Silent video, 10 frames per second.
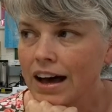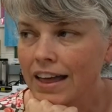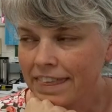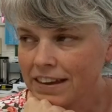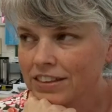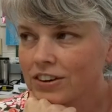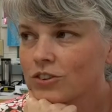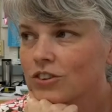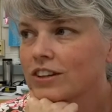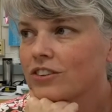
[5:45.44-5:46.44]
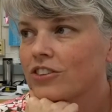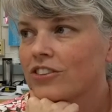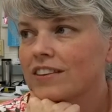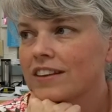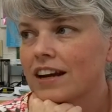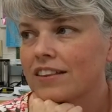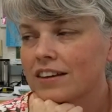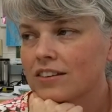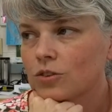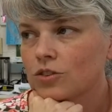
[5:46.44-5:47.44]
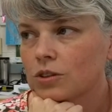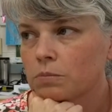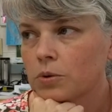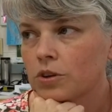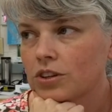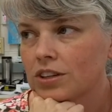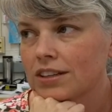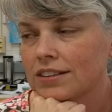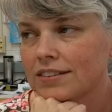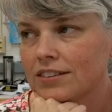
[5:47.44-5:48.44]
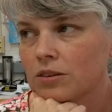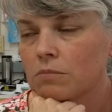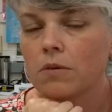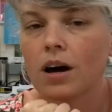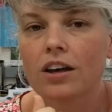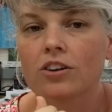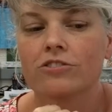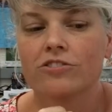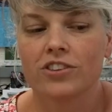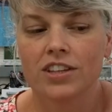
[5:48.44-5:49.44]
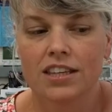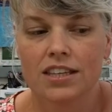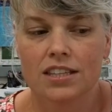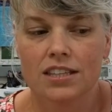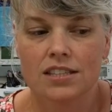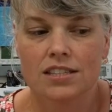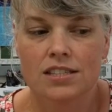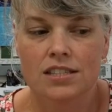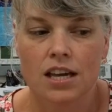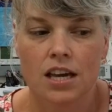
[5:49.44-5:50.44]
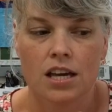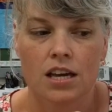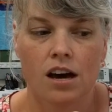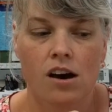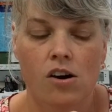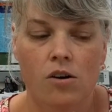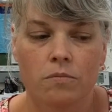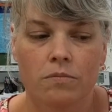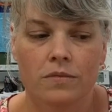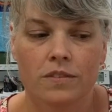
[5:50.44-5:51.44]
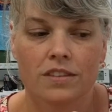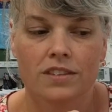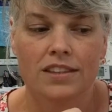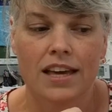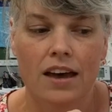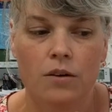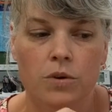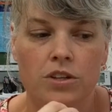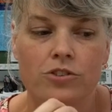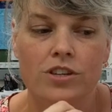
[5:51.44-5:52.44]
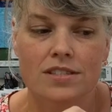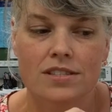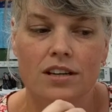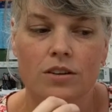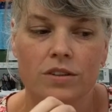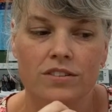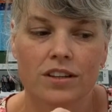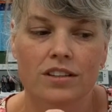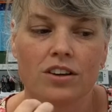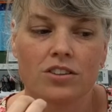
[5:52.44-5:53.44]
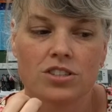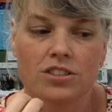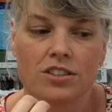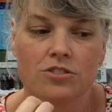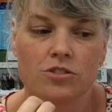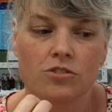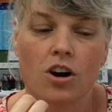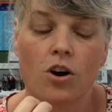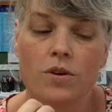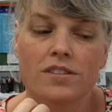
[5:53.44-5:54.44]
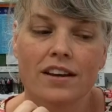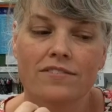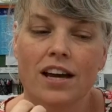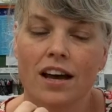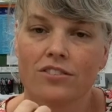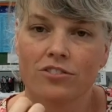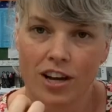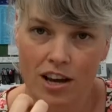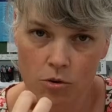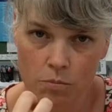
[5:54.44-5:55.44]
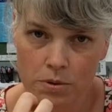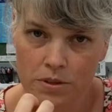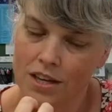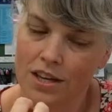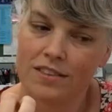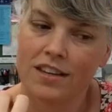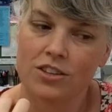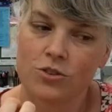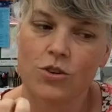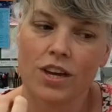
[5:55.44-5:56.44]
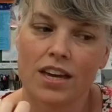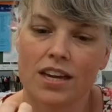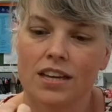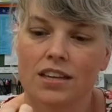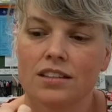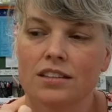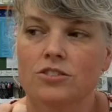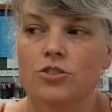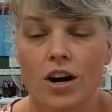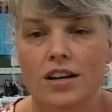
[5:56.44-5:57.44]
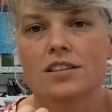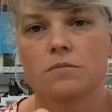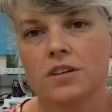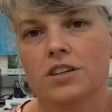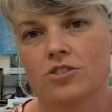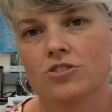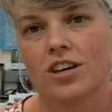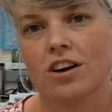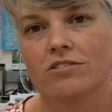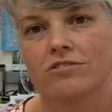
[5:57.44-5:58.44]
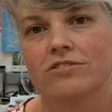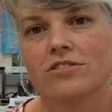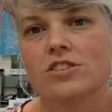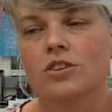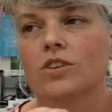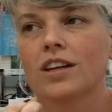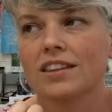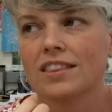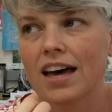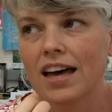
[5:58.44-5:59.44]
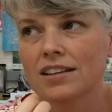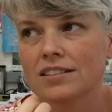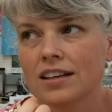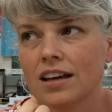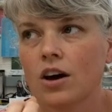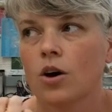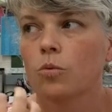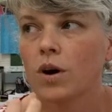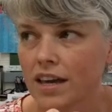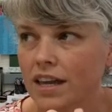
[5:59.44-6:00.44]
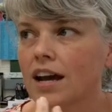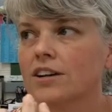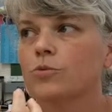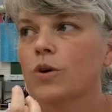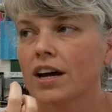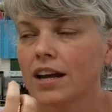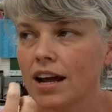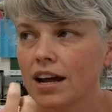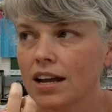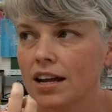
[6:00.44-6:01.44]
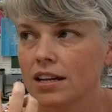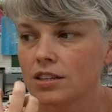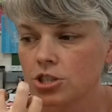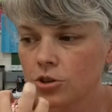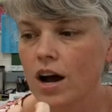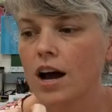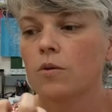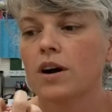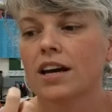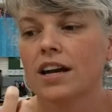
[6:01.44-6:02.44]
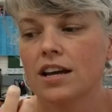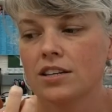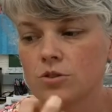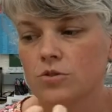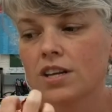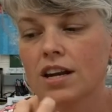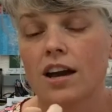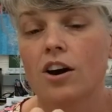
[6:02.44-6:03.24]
I think the only other thing that I think is really important is to model for the kids that when you get stuck with technology, that you don't always have to ask for help, that you can try something yourself. So like that, what can I try, what can I use that I